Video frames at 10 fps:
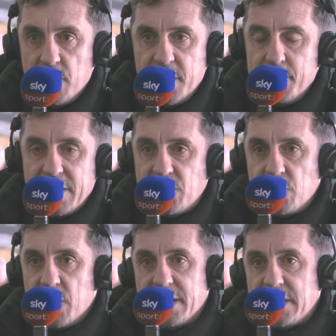I mean,
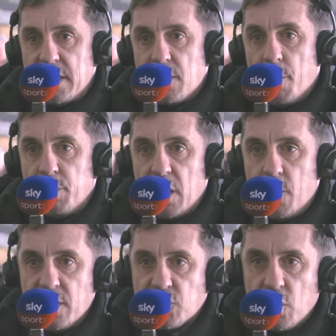Manchester United did not play
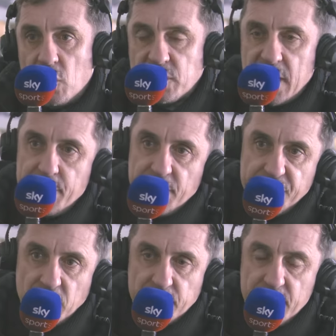well at all today, but
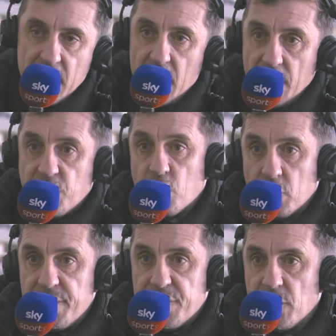Fulham have
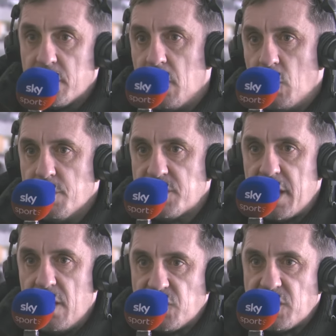struggled in front of goal
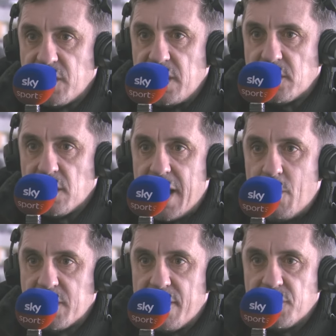themselves this season, and
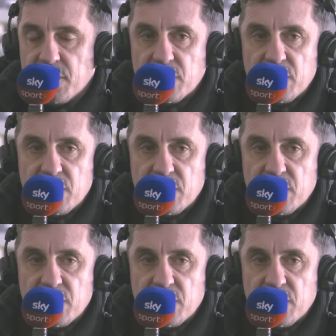that was evident.